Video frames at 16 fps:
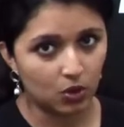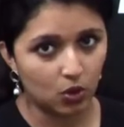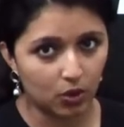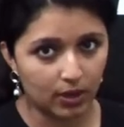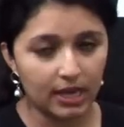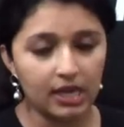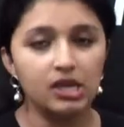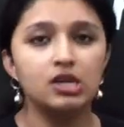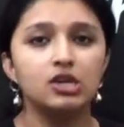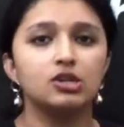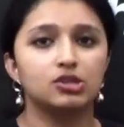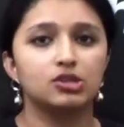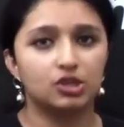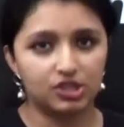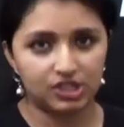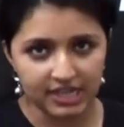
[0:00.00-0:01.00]
Okay,
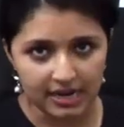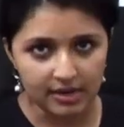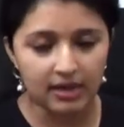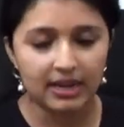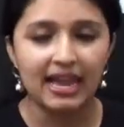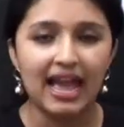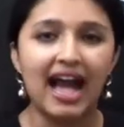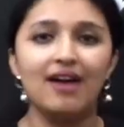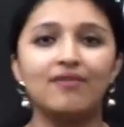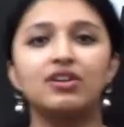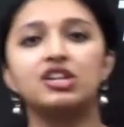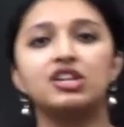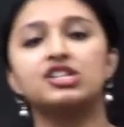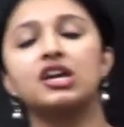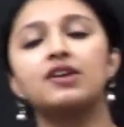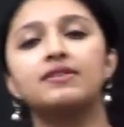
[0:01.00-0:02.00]
so generally
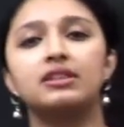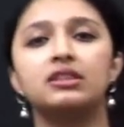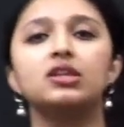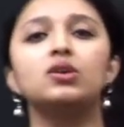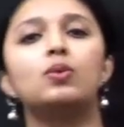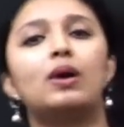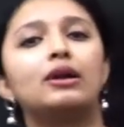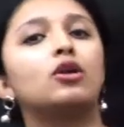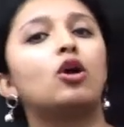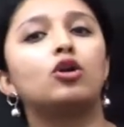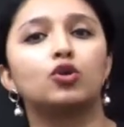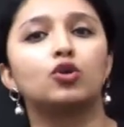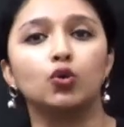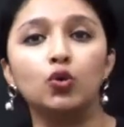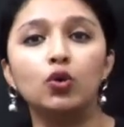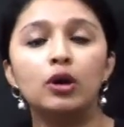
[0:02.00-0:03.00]
average on the 1 or
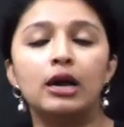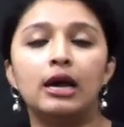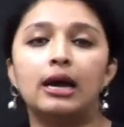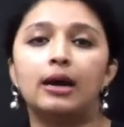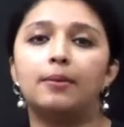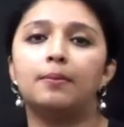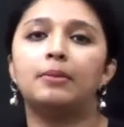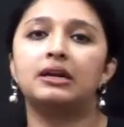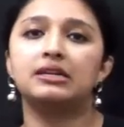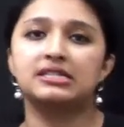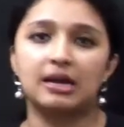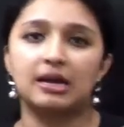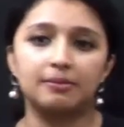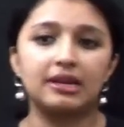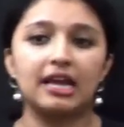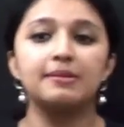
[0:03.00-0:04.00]
2, but
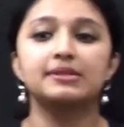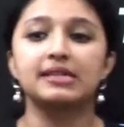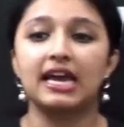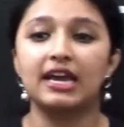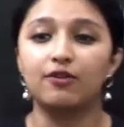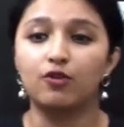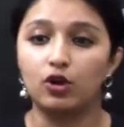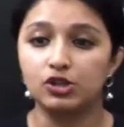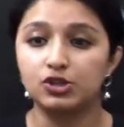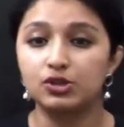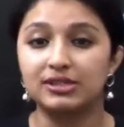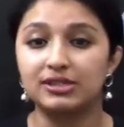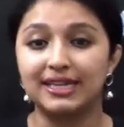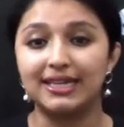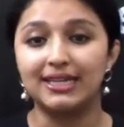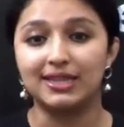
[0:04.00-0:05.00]
sometimes I have also
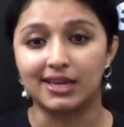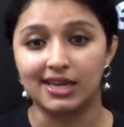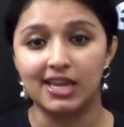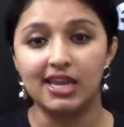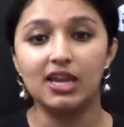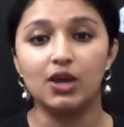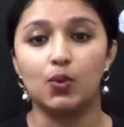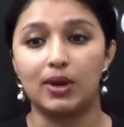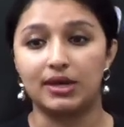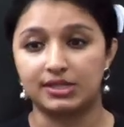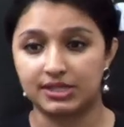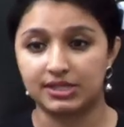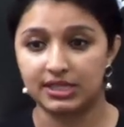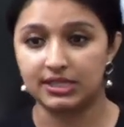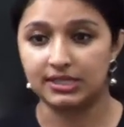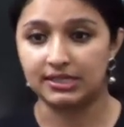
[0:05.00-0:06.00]
seen 3
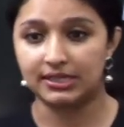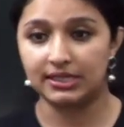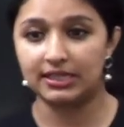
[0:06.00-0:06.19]
questions.